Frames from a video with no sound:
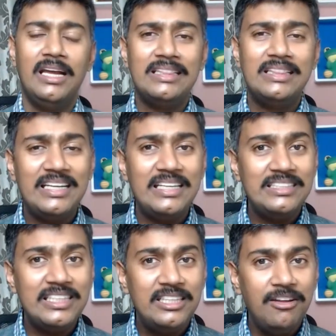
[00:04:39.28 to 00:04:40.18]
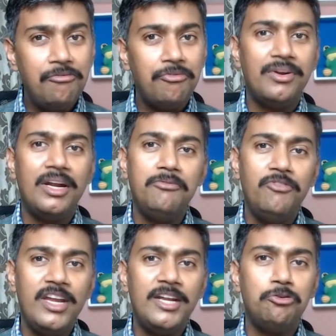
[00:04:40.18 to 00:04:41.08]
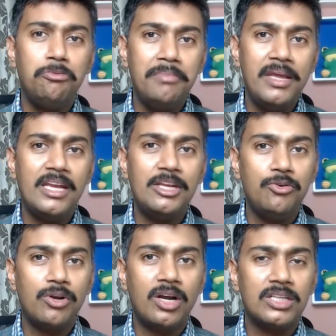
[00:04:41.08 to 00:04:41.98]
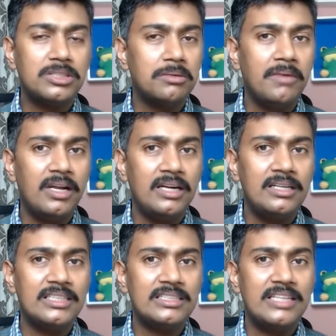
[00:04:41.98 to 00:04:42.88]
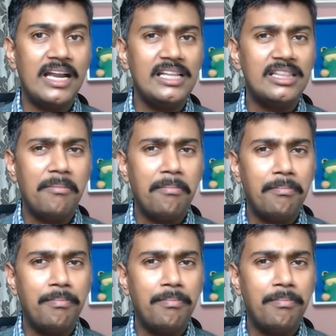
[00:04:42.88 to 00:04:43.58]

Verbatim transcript: That is a different way to make your customer understand the